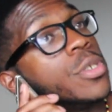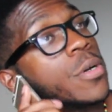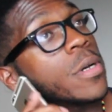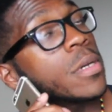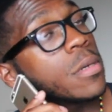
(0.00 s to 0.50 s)
you
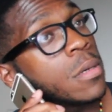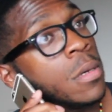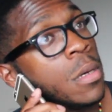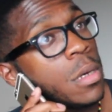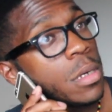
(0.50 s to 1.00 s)
doing?
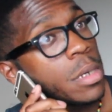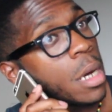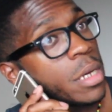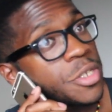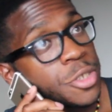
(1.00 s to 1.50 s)

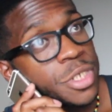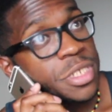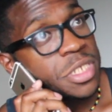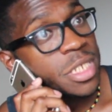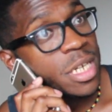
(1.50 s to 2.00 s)
Nothing, you
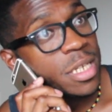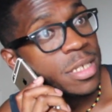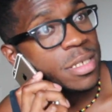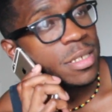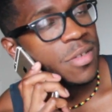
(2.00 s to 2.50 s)
just chilling,